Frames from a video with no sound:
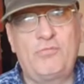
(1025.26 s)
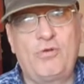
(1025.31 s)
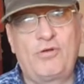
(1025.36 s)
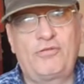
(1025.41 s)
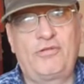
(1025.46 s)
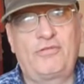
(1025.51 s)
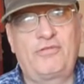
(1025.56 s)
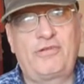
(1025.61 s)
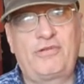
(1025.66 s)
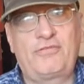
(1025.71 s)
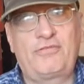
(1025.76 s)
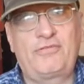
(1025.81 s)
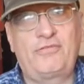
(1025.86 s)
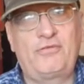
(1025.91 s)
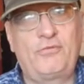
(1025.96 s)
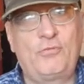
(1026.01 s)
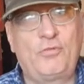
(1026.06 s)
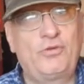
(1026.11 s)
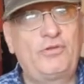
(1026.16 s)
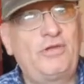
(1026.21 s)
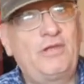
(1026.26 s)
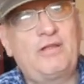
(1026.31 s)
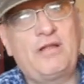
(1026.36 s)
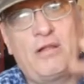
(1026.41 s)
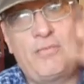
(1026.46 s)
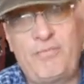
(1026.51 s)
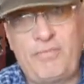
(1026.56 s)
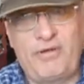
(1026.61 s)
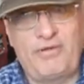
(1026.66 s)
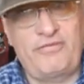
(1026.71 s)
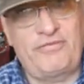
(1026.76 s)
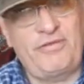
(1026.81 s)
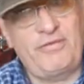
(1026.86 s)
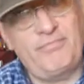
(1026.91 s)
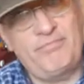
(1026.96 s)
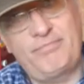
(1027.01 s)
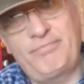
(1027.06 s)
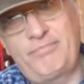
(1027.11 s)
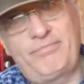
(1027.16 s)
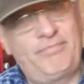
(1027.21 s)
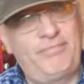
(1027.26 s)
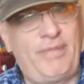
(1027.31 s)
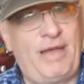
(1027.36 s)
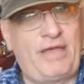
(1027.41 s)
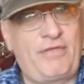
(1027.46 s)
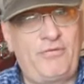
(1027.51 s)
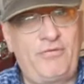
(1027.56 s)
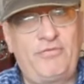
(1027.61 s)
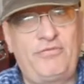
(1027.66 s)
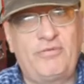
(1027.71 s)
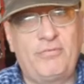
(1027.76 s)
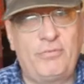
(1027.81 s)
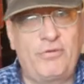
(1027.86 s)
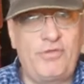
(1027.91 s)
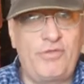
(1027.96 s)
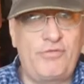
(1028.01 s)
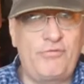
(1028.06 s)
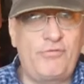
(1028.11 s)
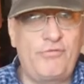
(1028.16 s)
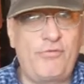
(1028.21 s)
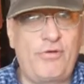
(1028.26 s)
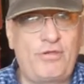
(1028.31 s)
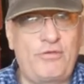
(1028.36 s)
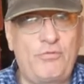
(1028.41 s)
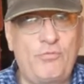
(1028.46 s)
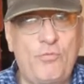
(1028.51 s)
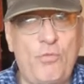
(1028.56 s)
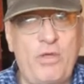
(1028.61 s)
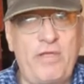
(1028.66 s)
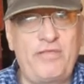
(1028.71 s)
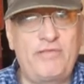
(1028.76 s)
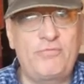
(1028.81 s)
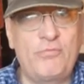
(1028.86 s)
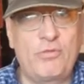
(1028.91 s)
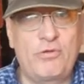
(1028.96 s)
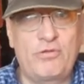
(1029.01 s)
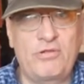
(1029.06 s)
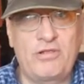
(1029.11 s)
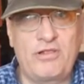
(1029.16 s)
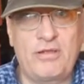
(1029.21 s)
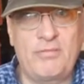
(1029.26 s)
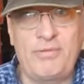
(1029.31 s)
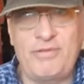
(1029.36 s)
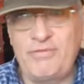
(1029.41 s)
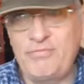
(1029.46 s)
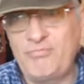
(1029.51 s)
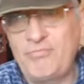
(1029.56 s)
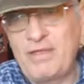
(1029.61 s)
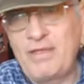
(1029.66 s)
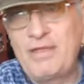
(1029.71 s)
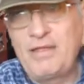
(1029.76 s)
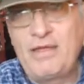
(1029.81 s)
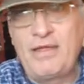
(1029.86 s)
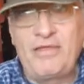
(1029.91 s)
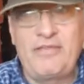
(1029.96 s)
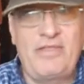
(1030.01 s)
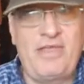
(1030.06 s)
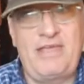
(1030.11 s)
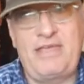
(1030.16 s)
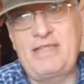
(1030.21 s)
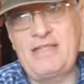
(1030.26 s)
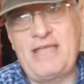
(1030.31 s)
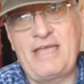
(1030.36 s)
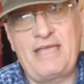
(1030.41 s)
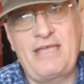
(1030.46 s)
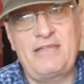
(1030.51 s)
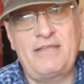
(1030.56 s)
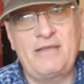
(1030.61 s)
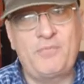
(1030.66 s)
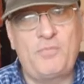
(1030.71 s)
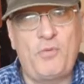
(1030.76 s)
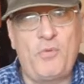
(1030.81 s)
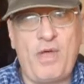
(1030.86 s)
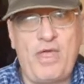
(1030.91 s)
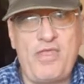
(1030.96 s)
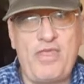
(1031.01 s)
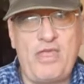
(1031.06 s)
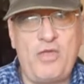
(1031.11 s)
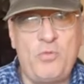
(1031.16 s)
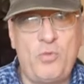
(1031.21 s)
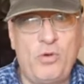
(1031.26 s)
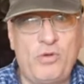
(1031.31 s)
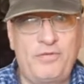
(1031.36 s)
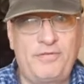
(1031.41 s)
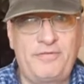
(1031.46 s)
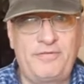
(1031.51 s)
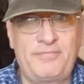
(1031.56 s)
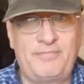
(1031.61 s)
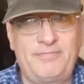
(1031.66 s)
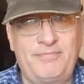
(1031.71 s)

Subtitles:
Model doesn't want it, I'll pass it back through somebody through Wrexham Wings Model Club, and they can hang it up where they want.